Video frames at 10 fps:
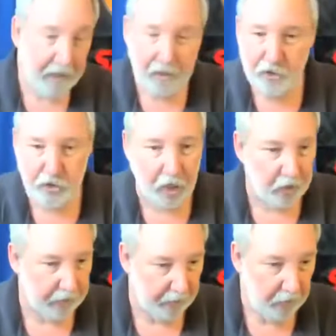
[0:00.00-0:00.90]

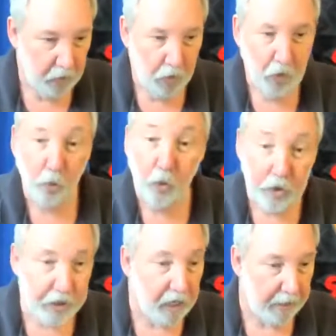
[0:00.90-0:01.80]
installing, we're
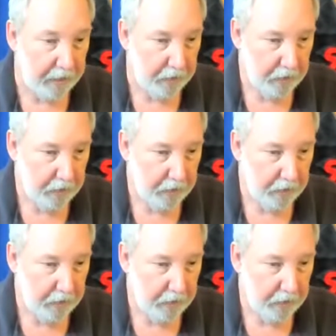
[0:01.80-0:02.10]
done.